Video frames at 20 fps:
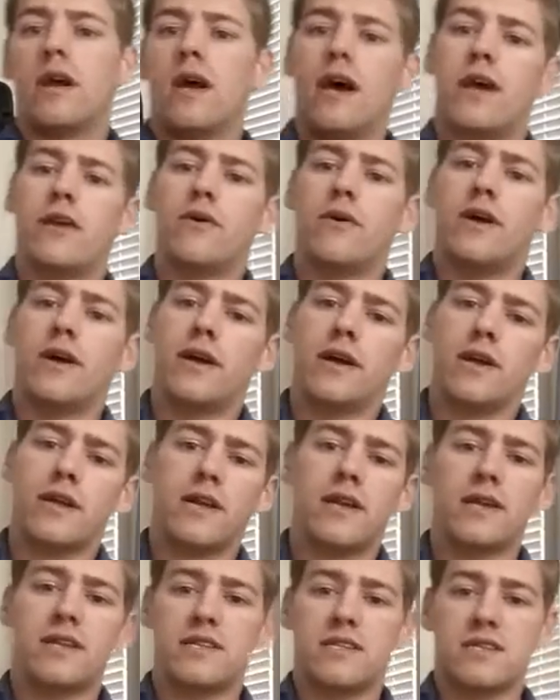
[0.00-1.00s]
How do I
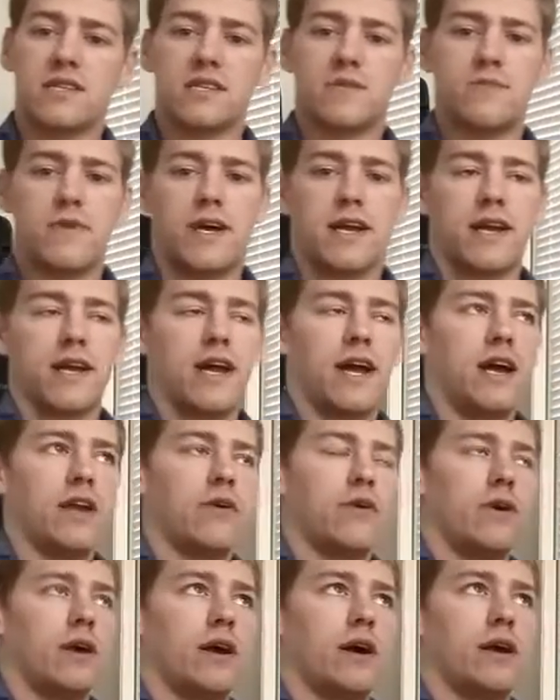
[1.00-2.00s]
get a six-pack? How
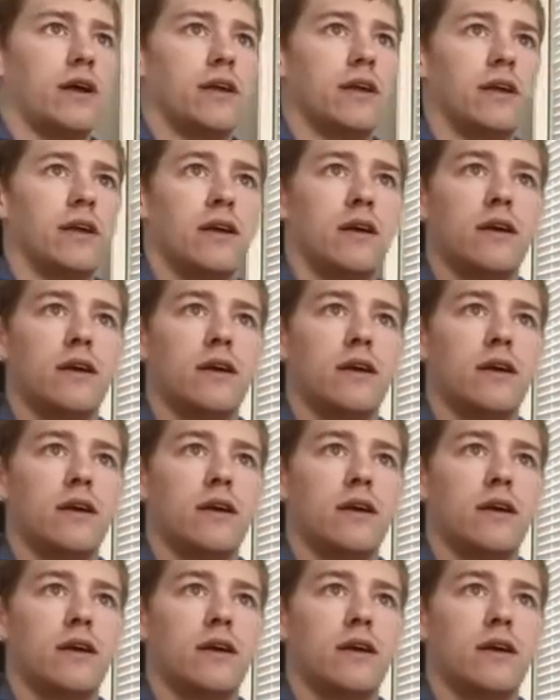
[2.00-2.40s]
do I